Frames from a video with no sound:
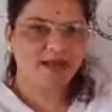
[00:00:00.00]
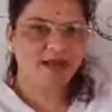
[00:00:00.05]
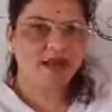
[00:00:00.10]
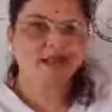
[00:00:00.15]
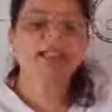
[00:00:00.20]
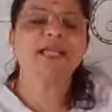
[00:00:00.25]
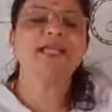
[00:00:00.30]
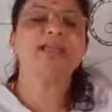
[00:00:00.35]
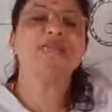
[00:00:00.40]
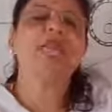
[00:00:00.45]

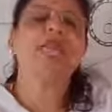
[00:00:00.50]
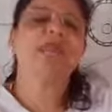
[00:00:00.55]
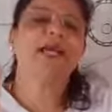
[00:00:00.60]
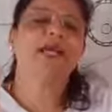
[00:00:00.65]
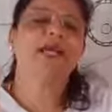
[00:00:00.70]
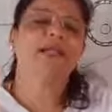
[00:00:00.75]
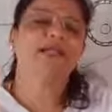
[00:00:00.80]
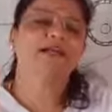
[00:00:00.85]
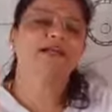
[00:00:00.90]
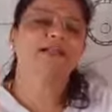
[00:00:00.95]
in the
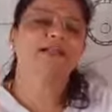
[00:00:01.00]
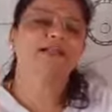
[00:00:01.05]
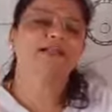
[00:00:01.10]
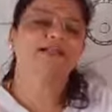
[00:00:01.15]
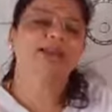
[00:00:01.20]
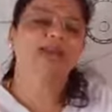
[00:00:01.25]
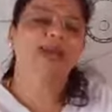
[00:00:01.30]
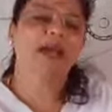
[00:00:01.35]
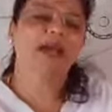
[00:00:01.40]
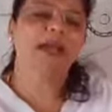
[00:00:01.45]
uterus
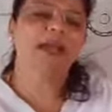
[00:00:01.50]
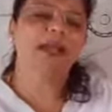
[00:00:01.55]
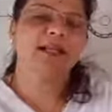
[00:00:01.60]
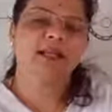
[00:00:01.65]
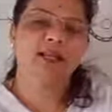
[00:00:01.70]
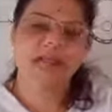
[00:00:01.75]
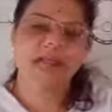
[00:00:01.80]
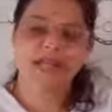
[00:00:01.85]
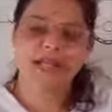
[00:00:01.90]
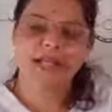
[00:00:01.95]

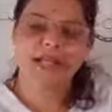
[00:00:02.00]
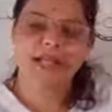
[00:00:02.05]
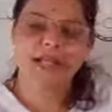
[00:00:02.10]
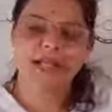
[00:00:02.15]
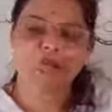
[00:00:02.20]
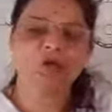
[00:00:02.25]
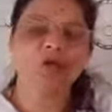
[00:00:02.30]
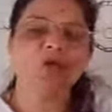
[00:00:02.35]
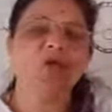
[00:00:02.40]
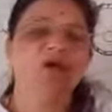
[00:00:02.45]
and
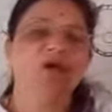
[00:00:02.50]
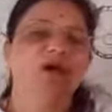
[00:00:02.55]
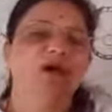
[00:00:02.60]
ready to